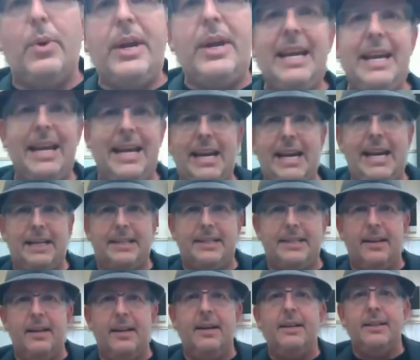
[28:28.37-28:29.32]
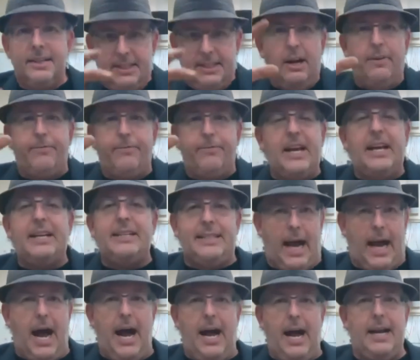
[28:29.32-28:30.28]
we eat stuff that
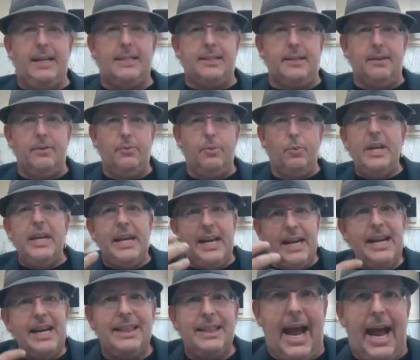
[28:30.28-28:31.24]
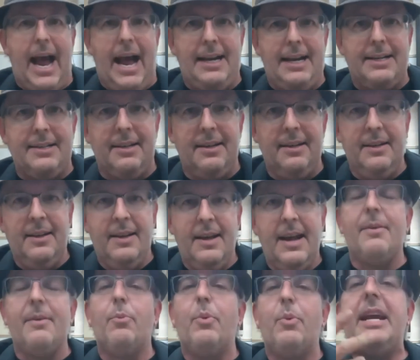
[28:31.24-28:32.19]
dies we eat that
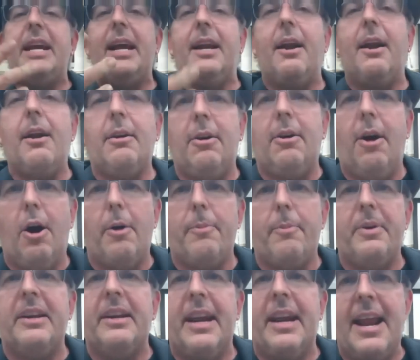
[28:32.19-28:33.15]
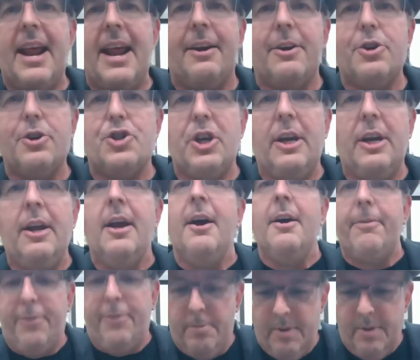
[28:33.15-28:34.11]
and we get our carbon and energy
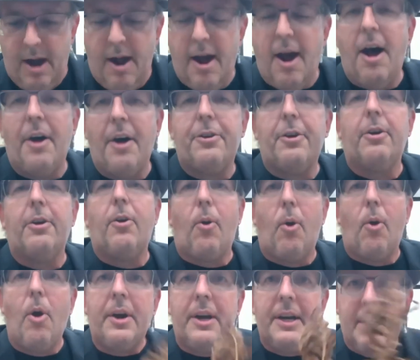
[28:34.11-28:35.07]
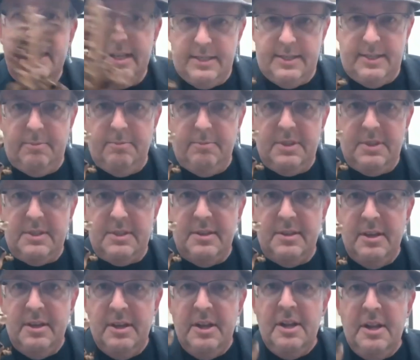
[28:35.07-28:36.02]
from other organisms
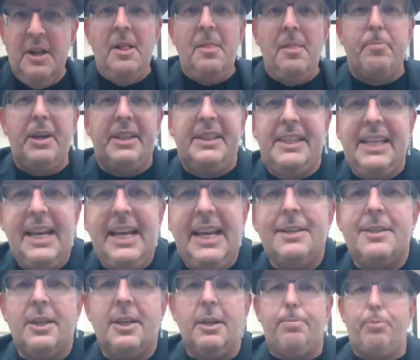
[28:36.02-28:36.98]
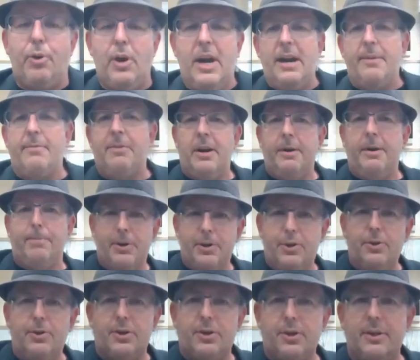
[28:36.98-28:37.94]
but these are the primary
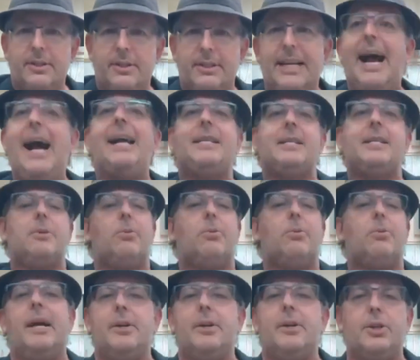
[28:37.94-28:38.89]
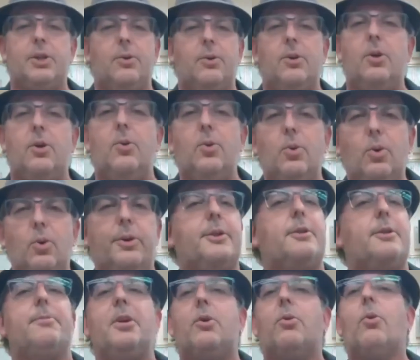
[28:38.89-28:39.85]
producers. That's why you're so cool
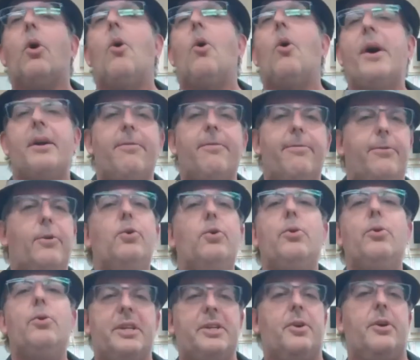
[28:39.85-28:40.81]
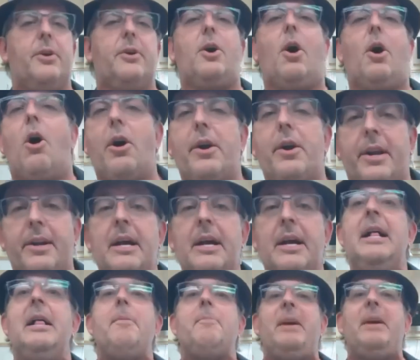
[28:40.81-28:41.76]
to be growing food in your garden
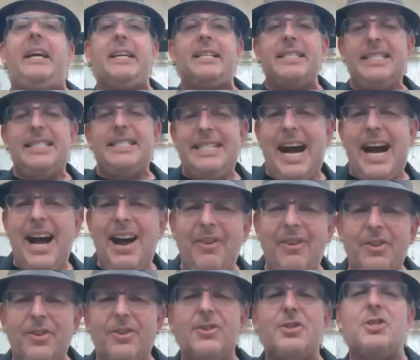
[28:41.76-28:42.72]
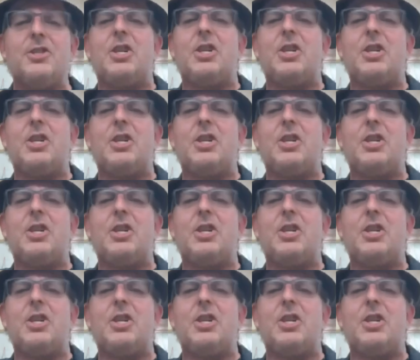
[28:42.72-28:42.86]
because now you're